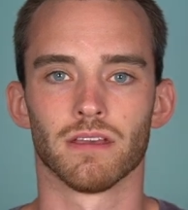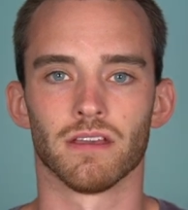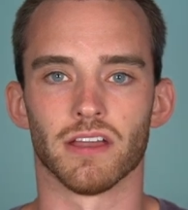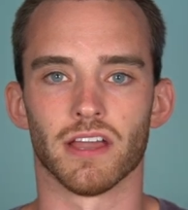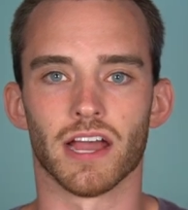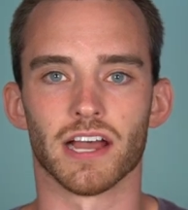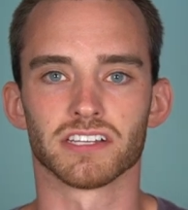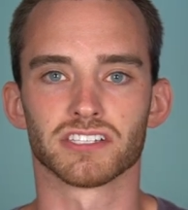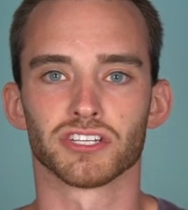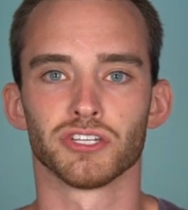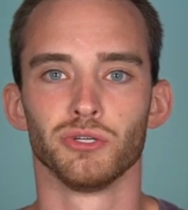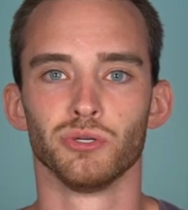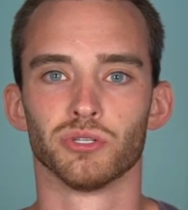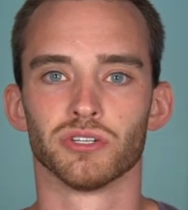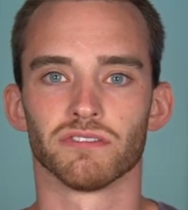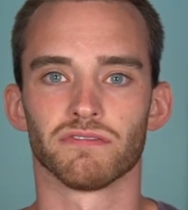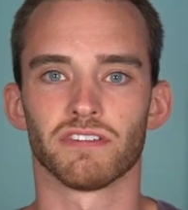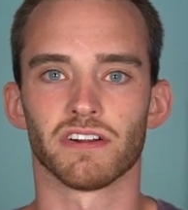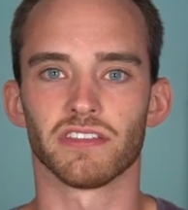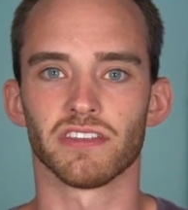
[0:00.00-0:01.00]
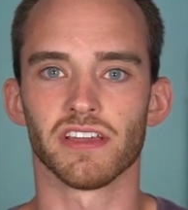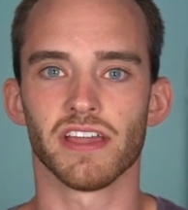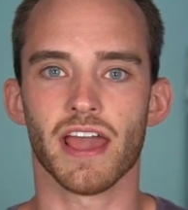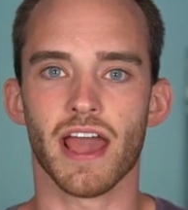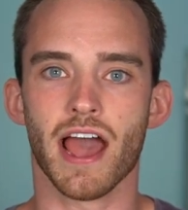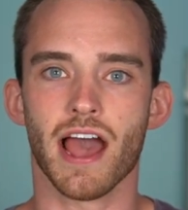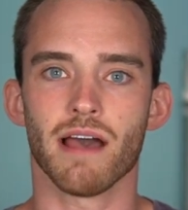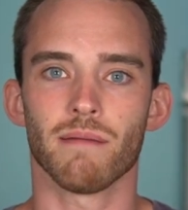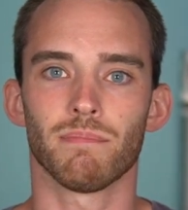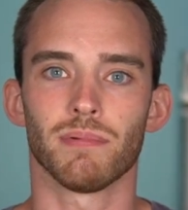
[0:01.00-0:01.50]
It has a user-friendly
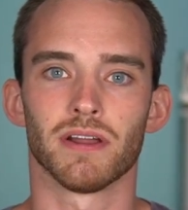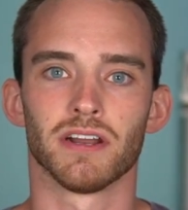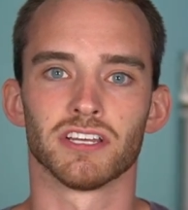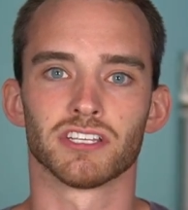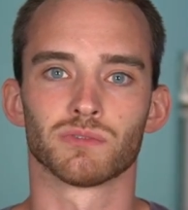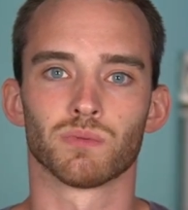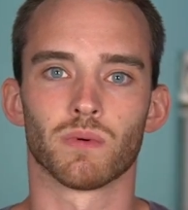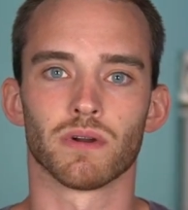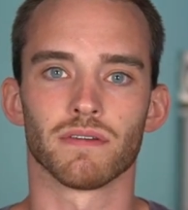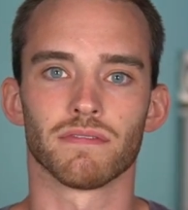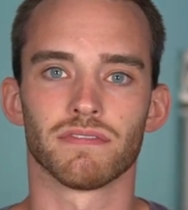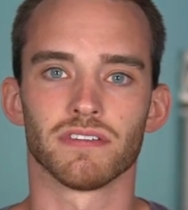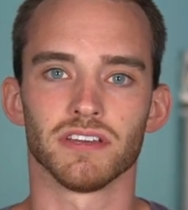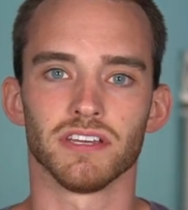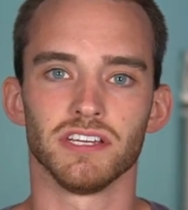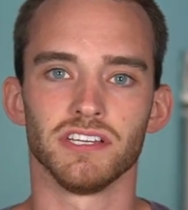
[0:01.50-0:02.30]
app and it's one of the